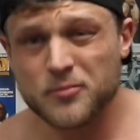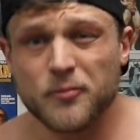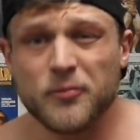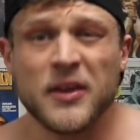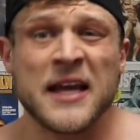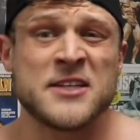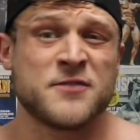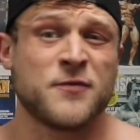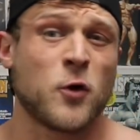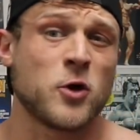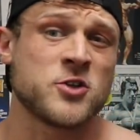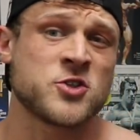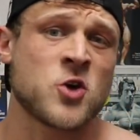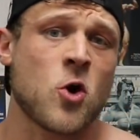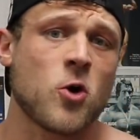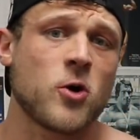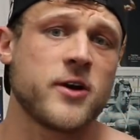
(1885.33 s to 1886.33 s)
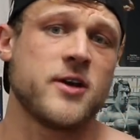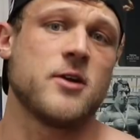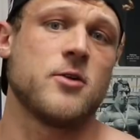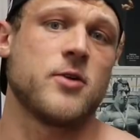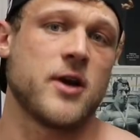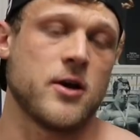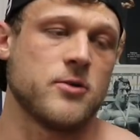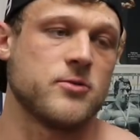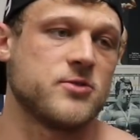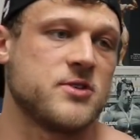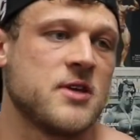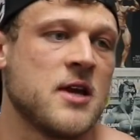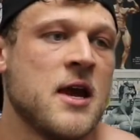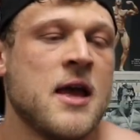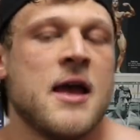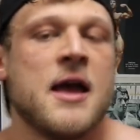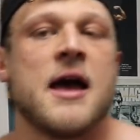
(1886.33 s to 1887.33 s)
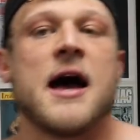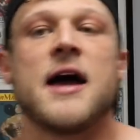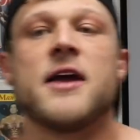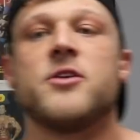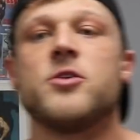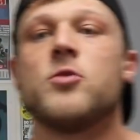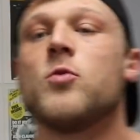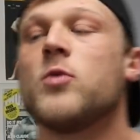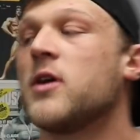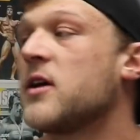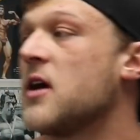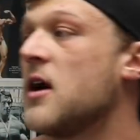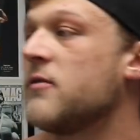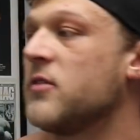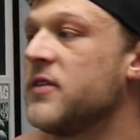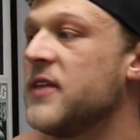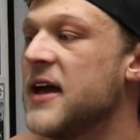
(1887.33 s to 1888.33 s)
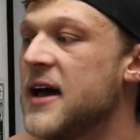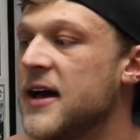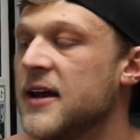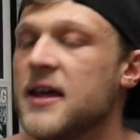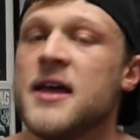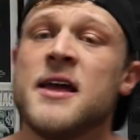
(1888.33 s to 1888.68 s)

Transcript: As far as cardio goes, I do want to cover that,